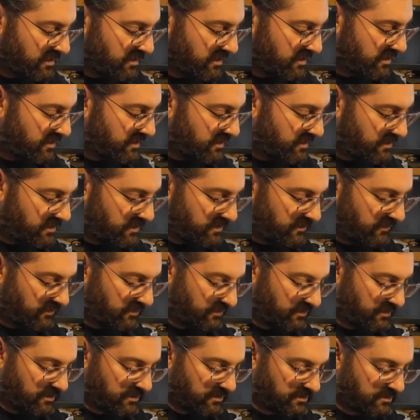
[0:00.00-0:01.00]
is
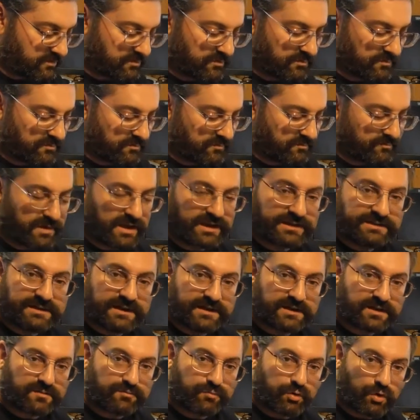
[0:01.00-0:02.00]
a little
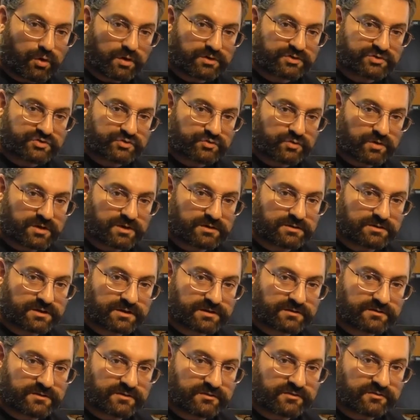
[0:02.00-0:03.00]
magnetic parts tray
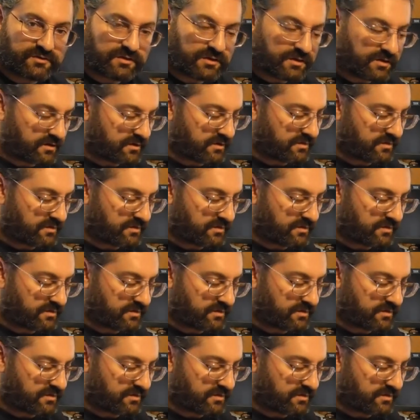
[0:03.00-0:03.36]
like this thing.